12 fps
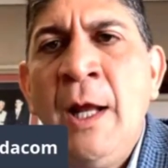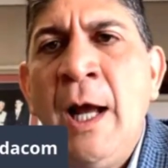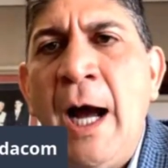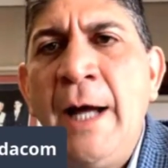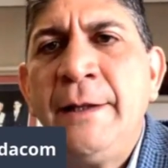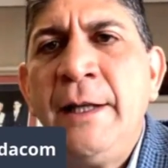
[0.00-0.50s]

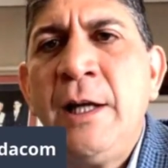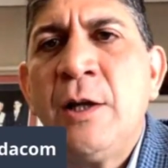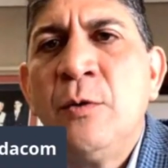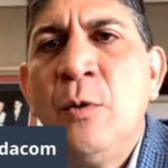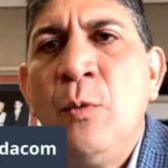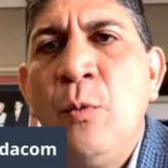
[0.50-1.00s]
I think
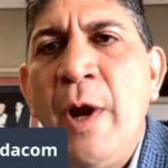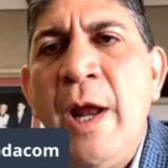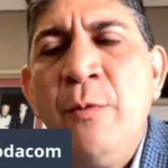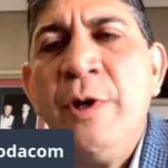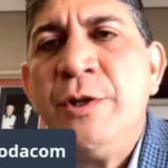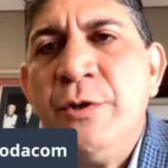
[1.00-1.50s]
where
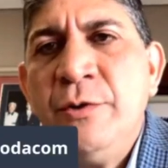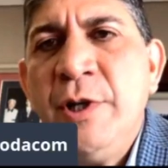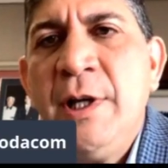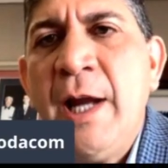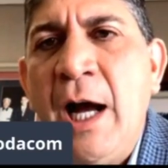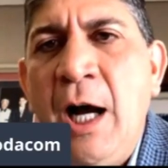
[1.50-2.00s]
we do
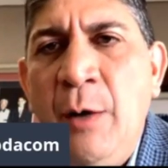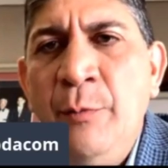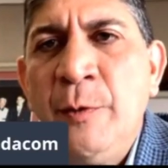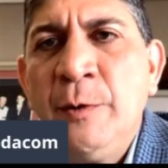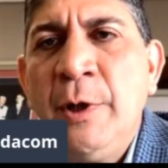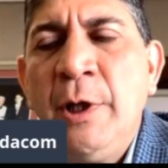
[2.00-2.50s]
need help
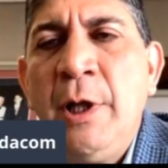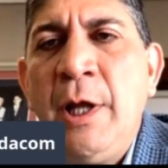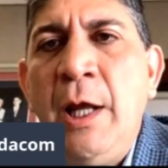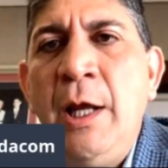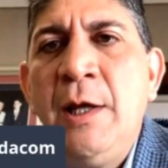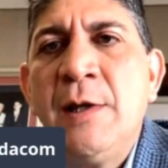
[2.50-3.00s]

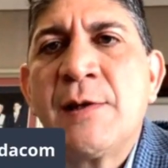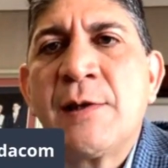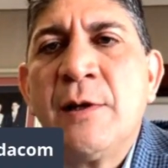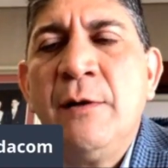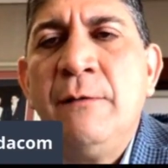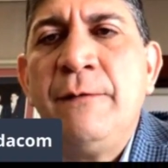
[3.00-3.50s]
is
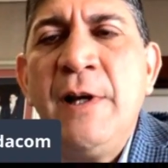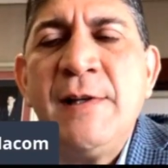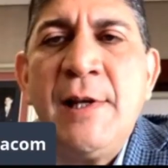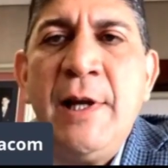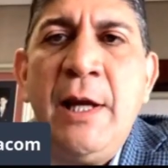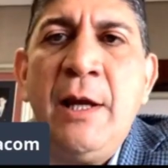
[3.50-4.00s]

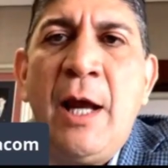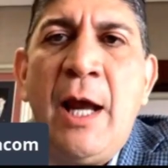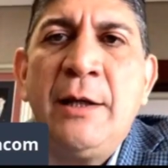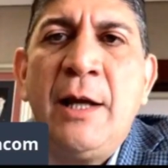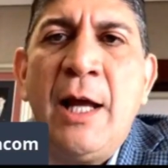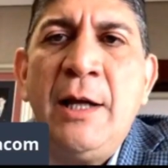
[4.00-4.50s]
firstly
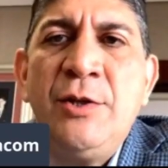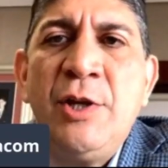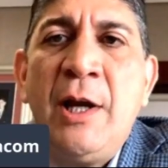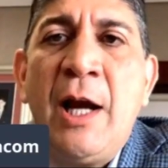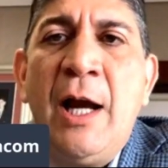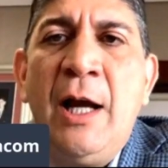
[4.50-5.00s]

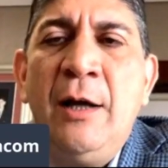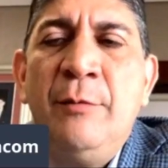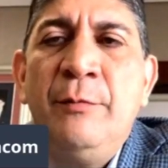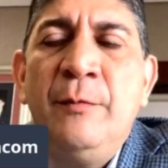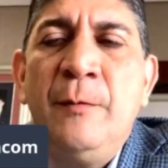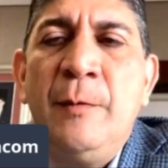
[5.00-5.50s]
encouraging
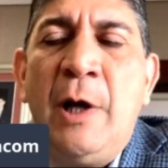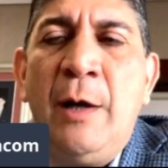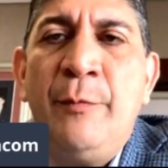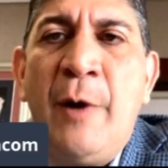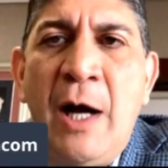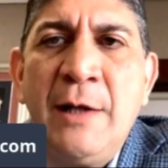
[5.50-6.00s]

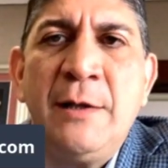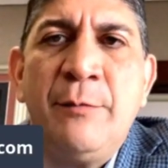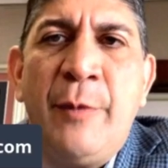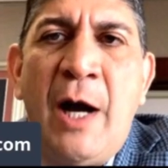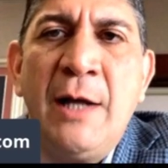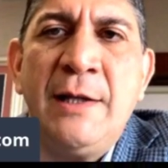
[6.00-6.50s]

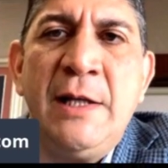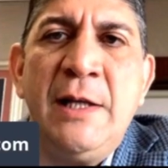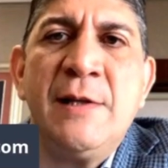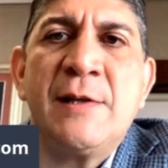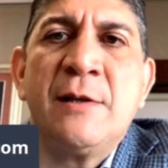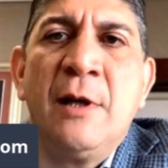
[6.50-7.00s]

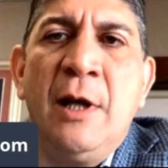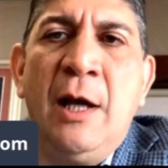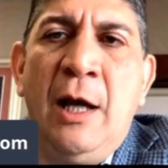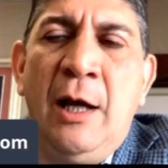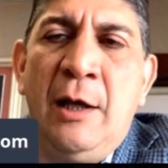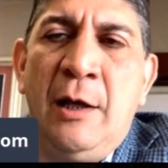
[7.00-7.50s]
parties,
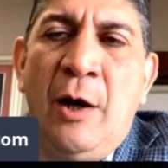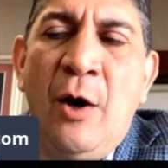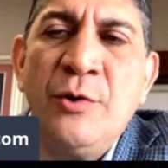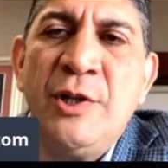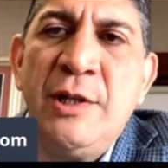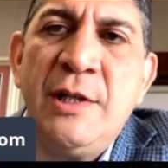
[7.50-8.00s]

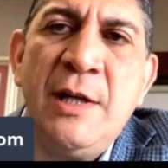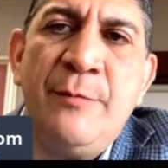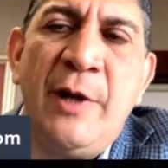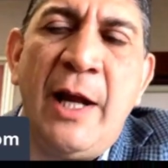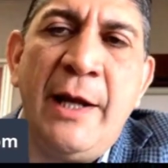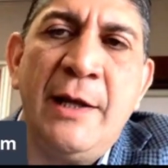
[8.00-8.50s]
OTT
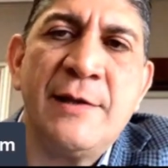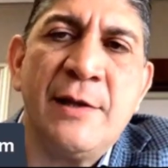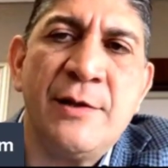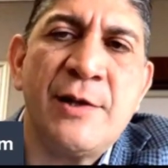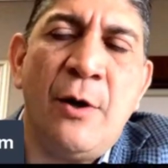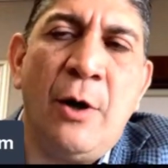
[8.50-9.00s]
players and
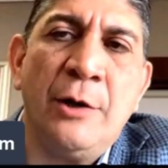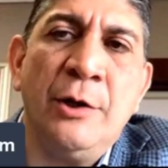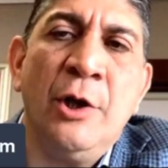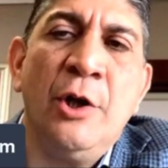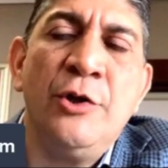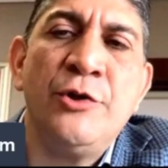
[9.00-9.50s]
so on
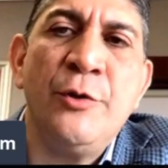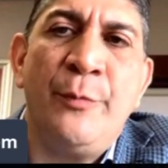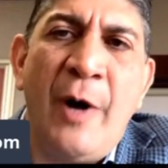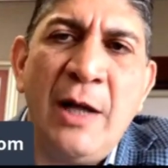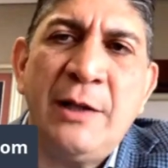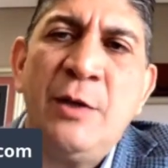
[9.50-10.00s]
to
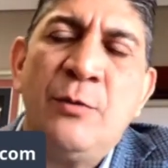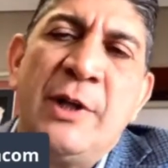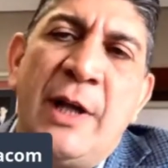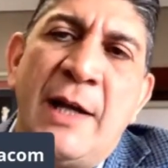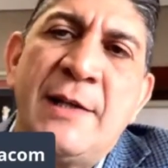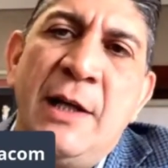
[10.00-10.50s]
partner with
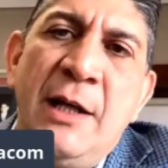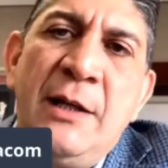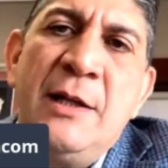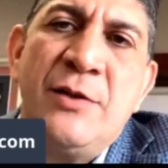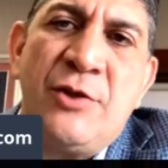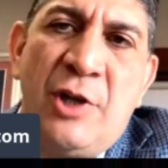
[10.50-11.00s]
us in
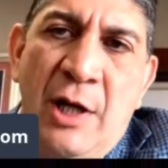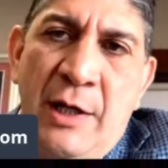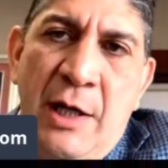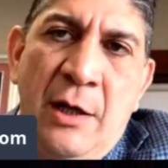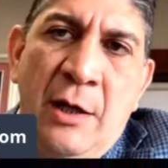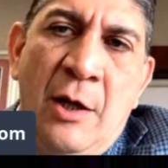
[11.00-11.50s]
this journey
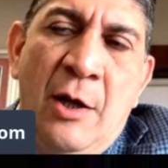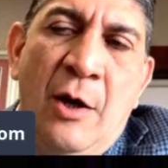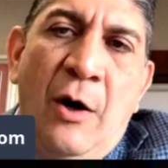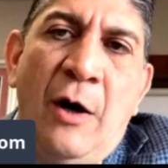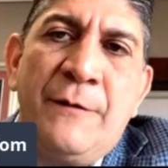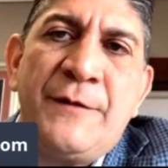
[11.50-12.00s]

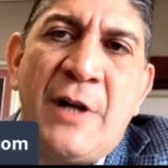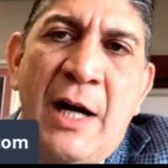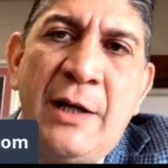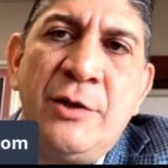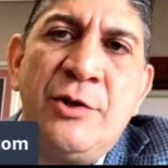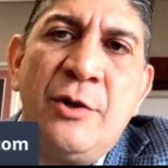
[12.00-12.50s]
of
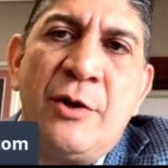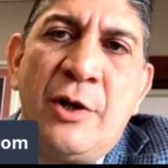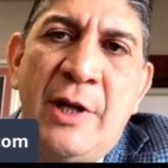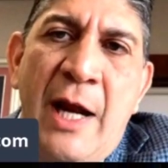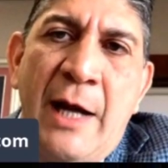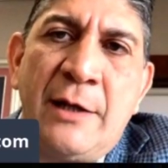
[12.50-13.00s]
trying to
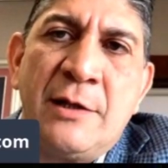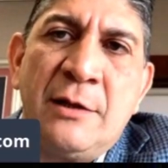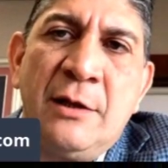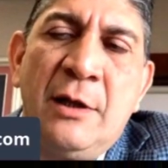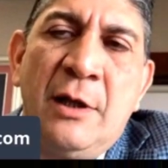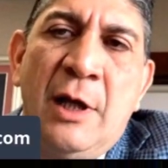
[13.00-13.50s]
connect
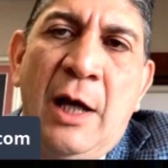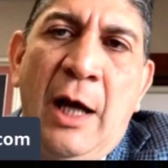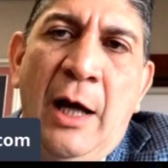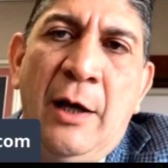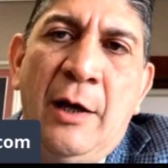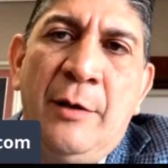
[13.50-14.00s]

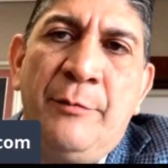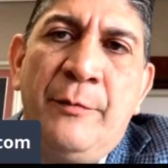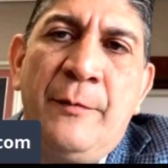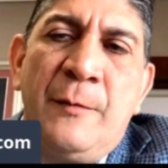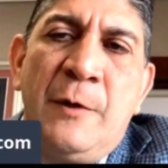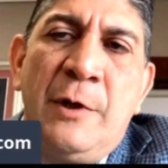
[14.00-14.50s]

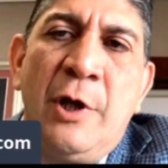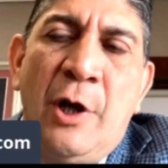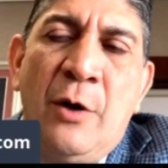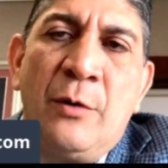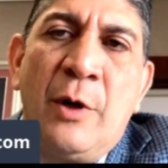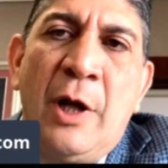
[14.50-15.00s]

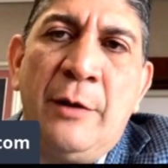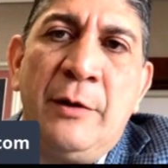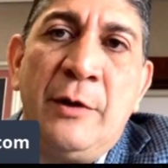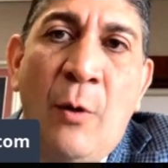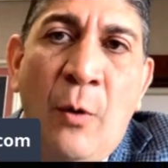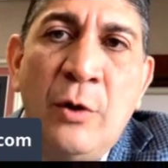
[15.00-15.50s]

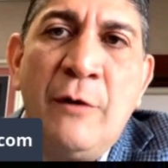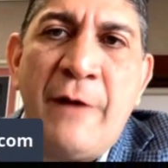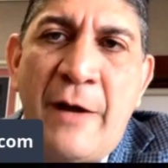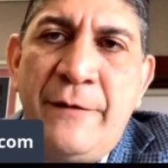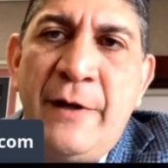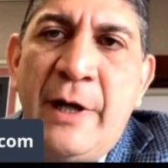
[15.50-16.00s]
all of
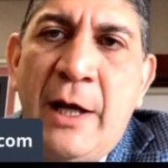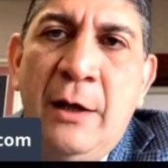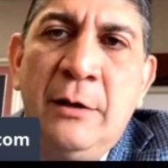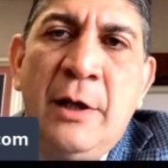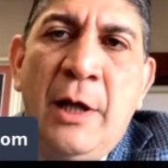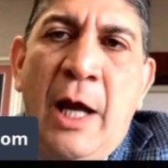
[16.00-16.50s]
Africa
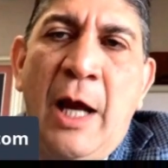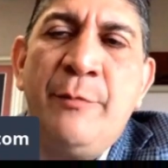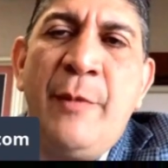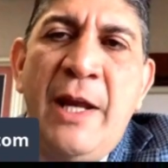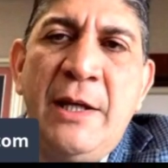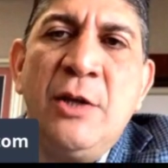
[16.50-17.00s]
and
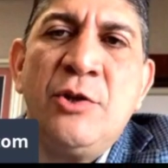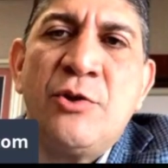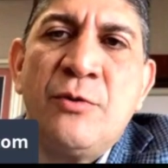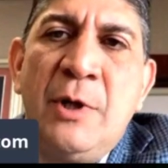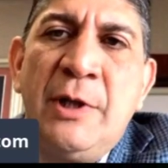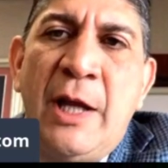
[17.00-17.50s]
making
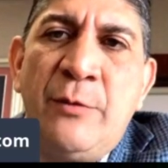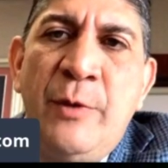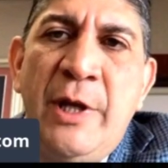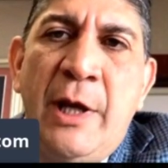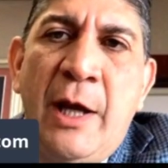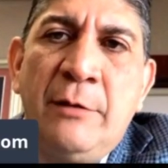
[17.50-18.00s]
sure that we
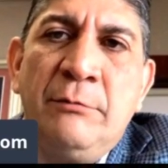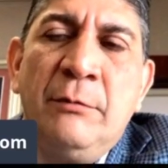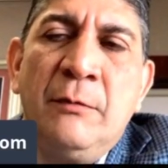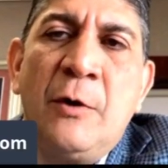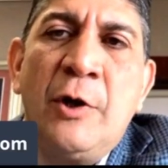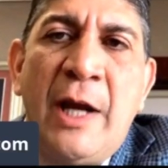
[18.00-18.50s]
can
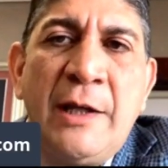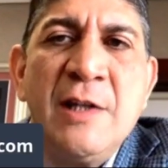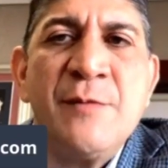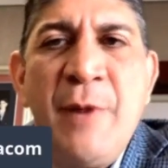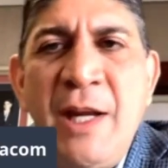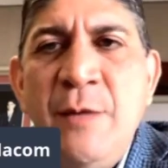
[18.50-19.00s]
connect as
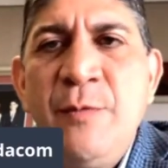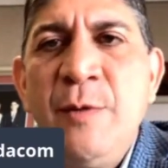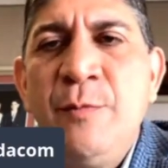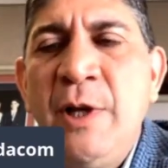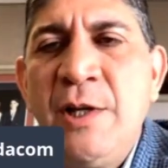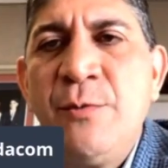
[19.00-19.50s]
many
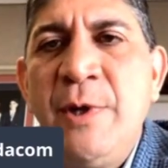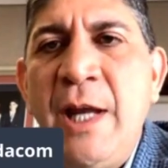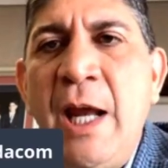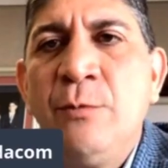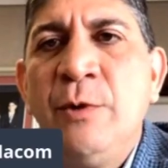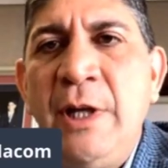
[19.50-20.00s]
people as we
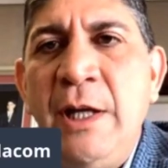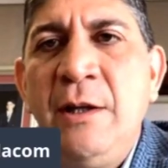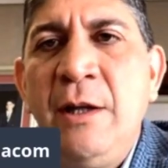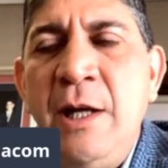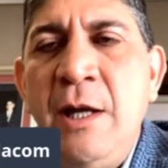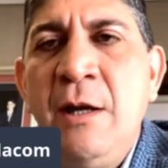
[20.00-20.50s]
can within
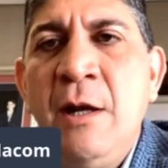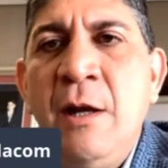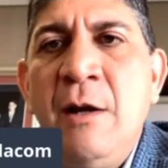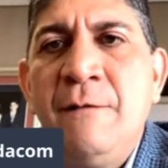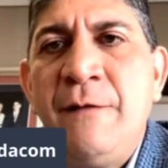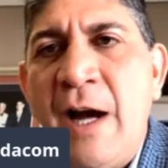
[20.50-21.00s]
the
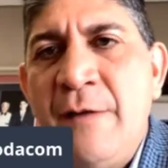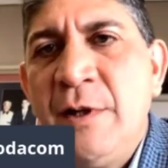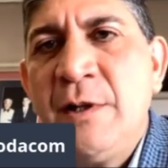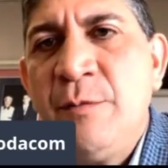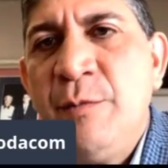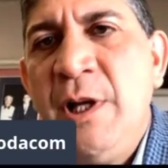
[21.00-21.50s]

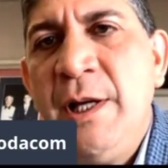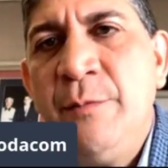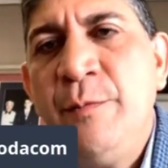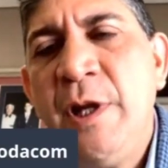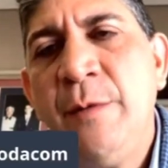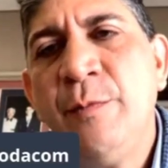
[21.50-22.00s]
500 million
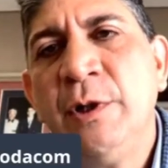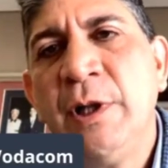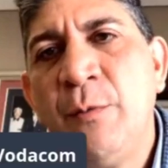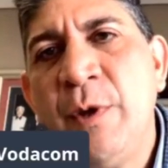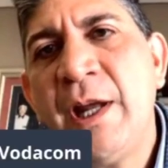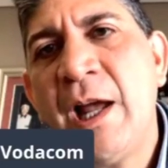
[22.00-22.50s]
people that
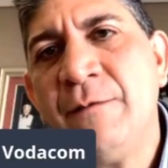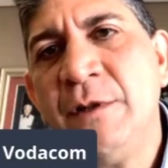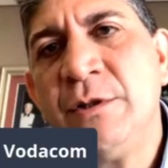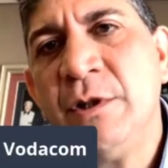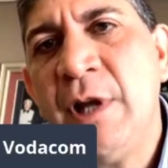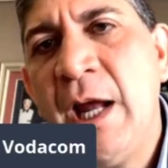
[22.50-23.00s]
we cover
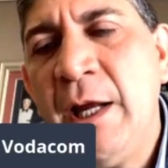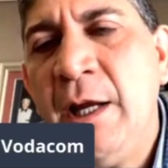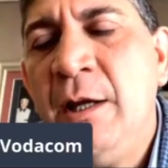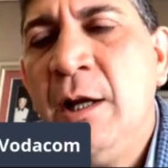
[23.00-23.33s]
today